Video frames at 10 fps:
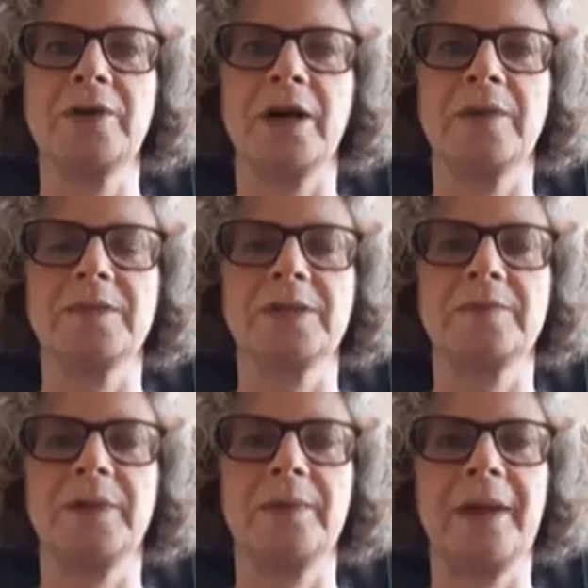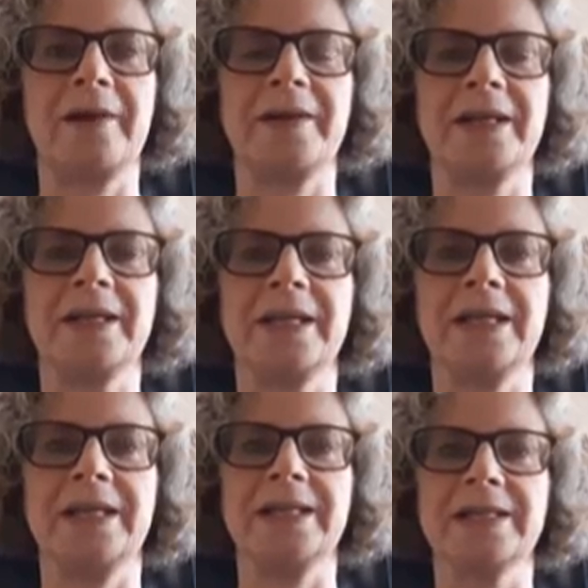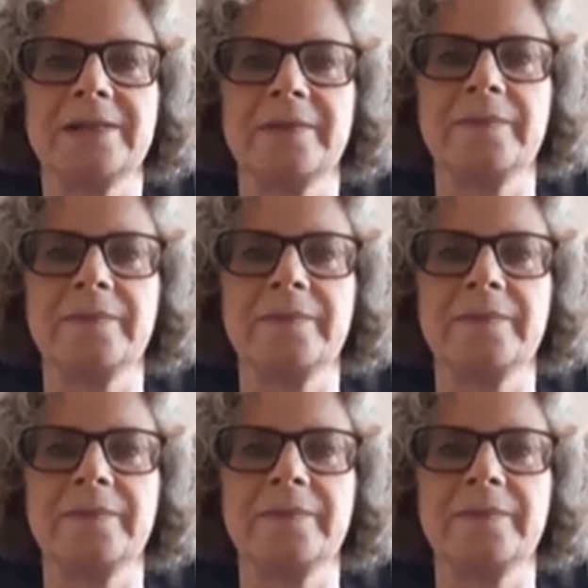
Ups by Marion Keyes.